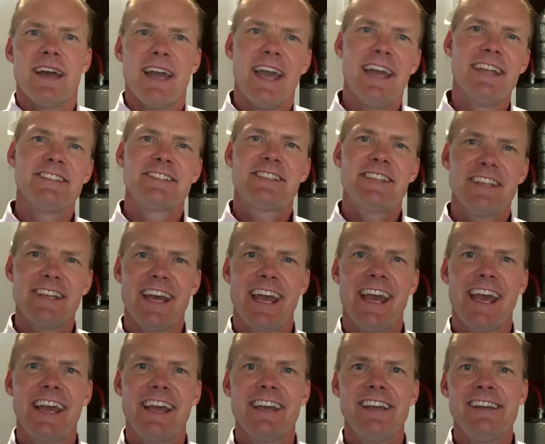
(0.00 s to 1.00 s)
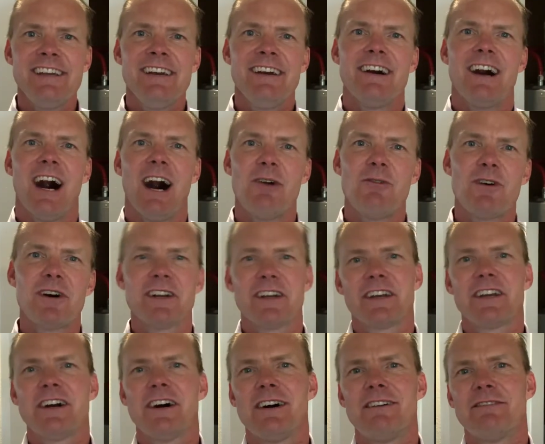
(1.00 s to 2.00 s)
And today I want to
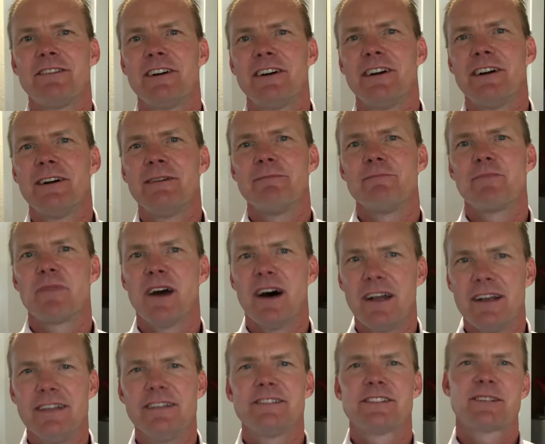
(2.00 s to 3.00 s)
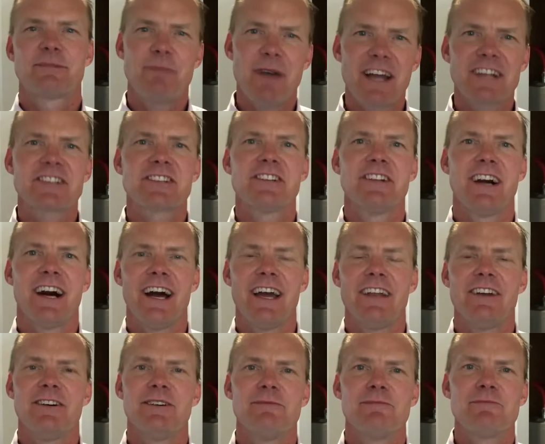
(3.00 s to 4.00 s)
cover an inspection
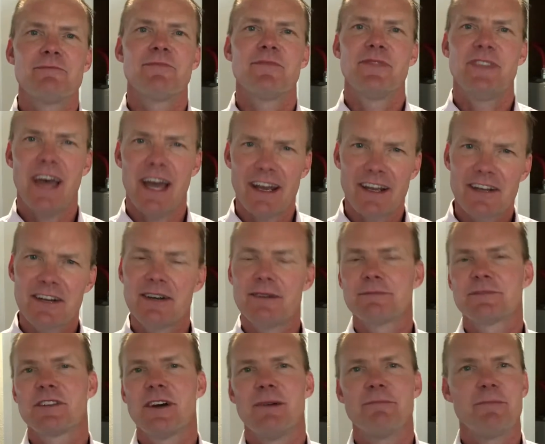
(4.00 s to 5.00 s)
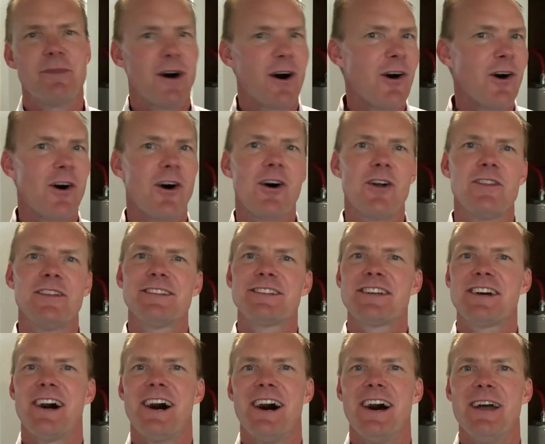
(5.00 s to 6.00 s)
item that comes up all the
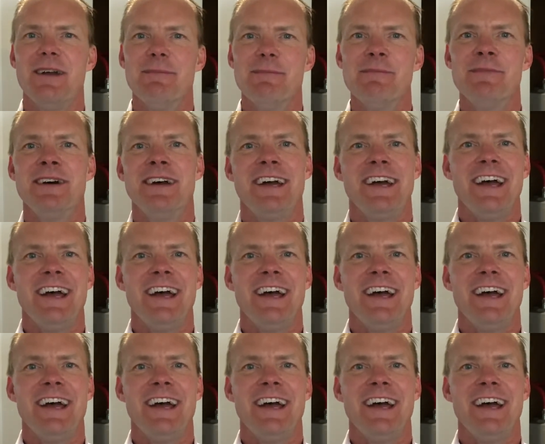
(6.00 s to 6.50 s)
time.